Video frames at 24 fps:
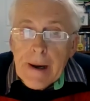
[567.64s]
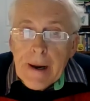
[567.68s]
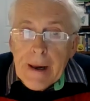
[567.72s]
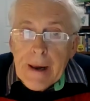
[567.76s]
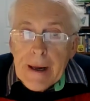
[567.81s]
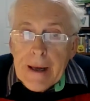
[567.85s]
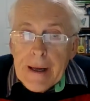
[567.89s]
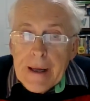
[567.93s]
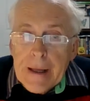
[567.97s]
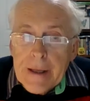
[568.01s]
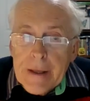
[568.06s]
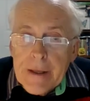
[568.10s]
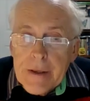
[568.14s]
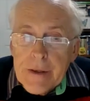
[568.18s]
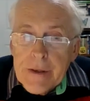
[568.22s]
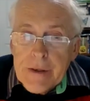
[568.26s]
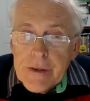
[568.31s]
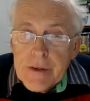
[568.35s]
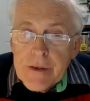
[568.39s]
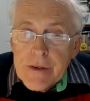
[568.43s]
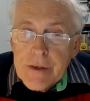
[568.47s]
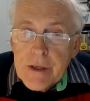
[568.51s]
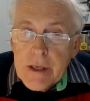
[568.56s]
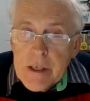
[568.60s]

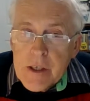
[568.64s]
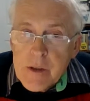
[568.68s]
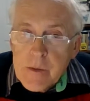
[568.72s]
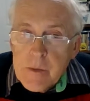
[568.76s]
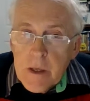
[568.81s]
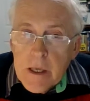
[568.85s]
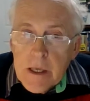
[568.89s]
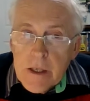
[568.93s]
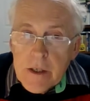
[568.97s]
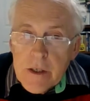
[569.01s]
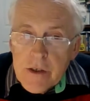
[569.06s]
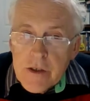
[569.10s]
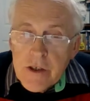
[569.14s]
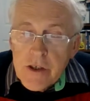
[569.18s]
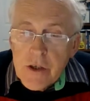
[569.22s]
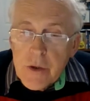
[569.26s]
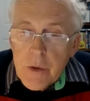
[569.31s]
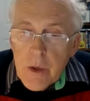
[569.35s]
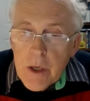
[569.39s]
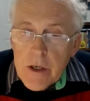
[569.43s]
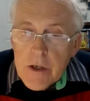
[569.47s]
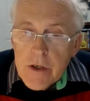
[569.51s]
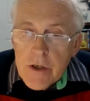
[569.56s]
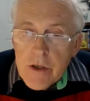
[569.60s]
and explain your
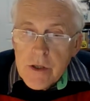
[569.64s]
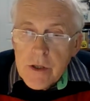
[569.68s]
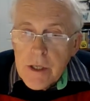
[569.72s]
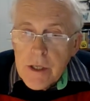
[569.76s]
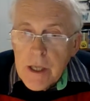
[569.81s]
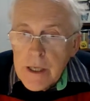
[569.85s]
situation,